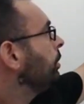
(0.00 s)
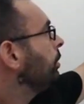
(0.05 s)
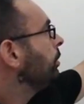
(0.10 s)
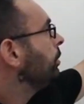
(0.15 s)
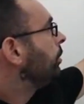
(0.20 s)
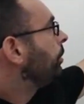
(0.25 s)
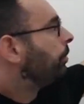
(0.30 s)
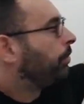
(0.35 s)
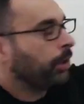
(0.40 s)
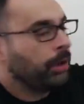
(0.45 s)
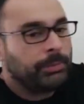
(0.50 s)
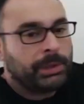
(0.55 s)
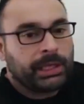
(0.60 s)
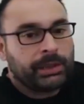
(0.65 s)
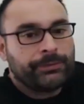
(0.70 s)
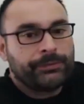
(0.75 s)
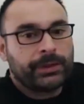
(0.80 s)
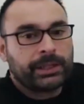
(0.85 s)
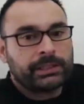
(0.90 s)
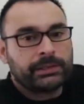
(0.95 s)
Thermic
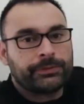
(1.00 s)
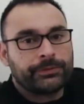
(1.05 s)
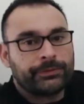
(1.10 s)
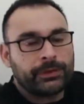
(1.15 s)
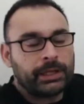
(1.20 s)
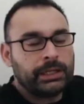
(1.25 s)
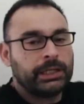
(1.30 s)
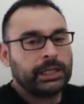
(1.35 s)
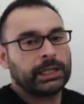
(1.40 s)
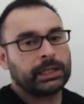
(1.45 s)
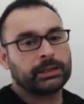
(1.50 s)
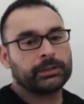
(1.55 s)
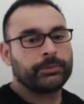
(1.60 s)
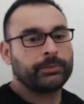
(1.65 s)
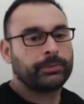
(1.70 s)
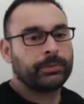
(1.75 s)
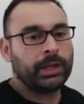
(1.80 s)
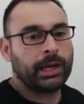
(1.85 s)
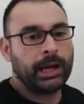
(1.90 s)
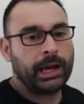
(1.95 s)
effect of feeding
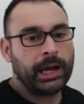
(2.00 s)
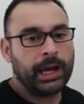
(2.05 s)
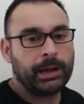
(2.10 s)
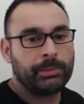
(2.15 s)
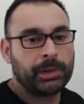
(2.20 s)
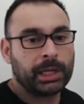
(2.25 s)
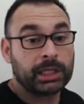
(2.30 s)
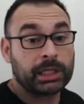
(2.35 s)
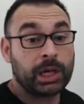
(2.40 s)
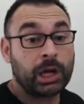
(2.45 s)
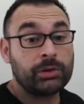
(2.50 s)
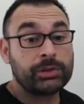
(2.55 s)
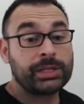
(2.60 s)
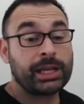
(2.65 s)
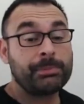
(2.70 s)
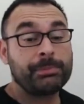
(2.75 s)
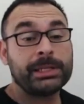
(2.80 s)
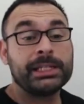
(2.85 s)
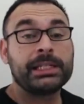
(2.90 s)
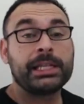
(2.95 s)
goes
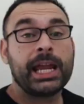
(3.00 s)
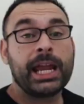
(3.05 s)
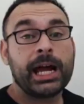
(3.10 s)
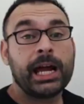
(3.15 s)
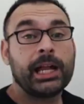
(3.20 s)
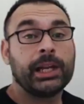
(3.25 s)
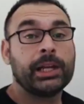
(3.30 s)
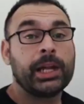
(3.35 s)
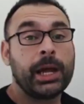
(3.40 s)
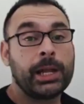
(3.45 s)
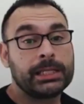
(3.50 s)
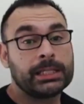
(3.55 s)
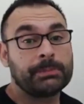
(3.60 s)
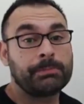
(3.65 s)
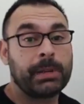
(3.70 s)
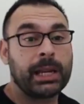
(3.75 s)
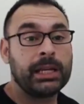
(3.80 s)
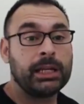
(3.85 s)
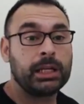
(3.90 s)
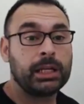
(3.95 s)
up and down
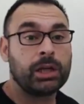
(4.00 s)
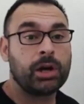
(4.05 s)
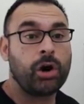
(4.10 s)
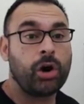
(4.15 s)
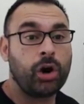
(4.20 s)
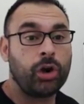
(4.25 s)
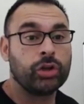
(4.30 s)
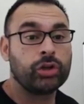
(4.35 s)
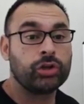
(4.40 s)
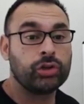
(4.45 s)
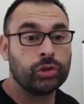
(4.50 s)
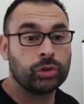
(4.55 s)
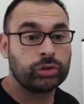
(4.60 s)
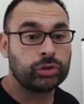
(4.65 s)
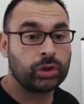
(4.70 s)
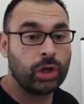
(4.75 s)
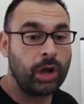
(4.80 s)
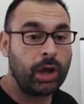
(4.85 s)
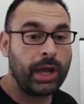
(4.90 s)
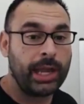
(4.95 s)
depending on your
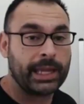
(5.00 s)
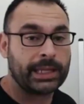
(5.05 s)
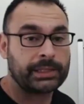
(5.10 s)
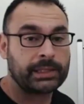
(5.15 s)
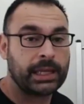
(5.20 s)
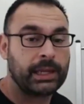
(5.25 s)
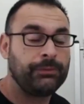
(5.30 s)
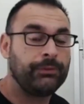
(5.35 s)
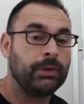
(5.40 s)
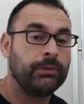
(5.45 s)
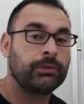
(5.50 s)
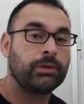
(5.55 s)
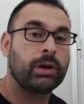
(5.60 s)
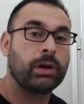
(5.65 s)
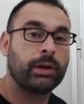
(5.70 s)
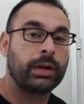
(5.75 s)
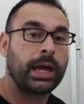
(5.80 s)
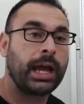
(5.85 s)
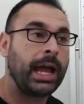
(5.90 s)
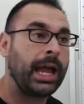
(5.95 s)
diet. If you've
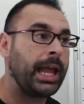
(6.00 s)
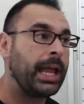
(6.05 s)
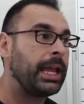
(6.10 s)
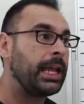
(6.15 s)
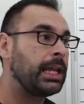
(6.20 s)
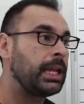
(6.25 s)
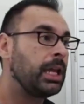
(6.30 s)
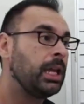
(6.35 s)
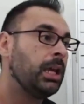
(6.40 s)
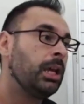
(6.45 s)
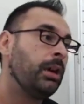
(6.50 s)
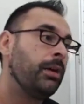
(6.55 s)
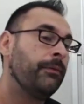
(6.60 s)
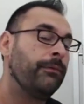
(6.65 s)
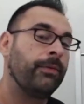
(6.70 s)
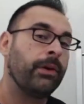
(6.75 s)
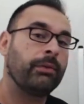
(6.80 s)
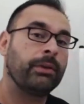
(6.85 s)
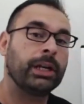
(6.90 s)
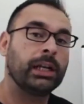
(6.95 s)
got a
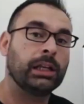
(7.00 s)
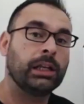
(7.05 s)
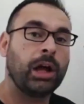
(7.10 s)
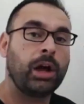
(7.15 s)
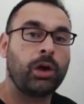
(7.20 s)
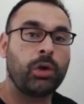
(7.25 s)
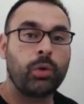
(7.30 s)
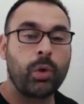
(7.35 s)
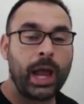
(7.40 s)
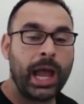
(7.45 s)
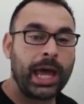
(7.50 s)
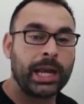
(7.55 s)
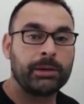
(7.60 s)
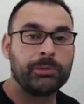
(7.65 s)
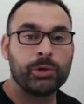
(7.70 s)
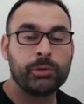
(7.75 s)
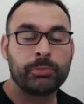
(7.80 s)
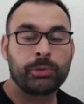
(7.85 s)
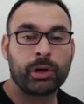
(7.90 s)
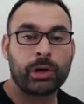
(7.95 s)
very low
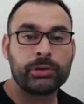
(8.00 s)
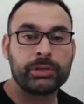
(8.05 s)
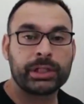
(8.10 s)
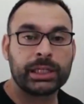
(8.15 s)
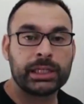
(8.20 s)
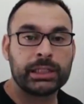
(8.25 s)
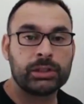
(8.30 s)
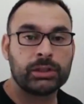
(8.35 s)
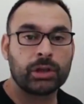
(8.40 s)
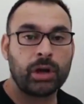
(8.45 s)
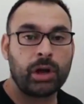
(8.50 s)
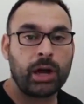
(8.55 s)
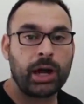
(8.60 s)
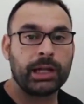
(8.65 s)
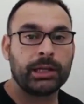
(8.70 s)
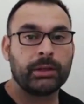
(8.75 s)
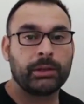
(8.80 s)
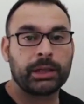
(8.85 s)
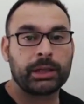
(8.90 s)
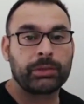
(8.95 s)
animal protein
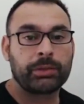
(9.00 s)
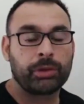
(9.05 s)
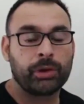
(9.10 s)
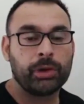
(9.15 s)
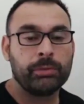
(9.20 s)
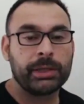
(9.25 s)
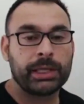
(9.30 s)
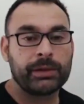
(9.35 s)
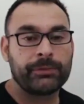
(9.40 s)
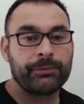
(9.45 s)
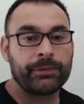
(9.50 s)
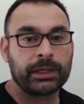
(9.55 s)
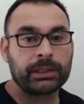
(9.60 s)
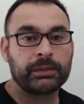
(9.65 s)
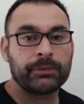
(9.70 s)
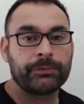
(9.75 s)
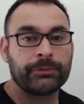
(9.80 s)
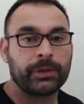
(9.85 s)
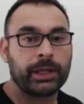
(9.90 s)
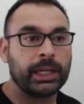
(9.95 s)
diet, the thermic effect
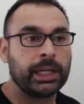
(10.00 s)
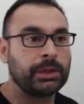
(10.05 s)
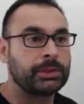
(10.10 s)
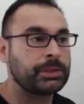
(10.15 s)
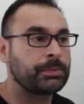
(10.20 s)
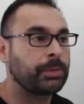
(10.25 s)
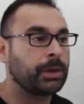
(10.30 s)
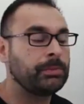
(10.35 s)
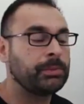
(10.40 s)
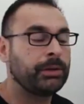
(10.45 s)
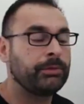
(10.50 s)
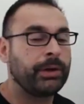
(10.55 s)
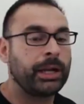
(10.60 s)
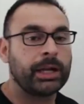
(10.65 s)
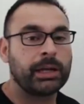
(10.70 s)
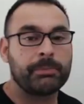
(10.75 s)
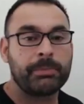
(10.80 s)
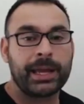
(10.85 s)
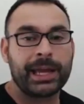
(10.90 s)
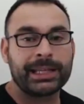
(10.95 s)
of feeding is probably around
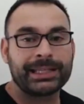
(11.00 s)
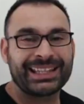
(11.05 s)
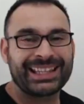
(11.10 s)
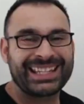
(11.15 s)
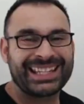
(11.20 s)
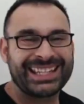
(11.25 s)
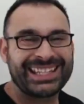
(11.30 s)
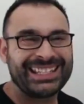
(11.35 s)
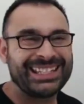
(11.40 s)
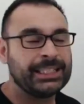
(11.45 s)
about the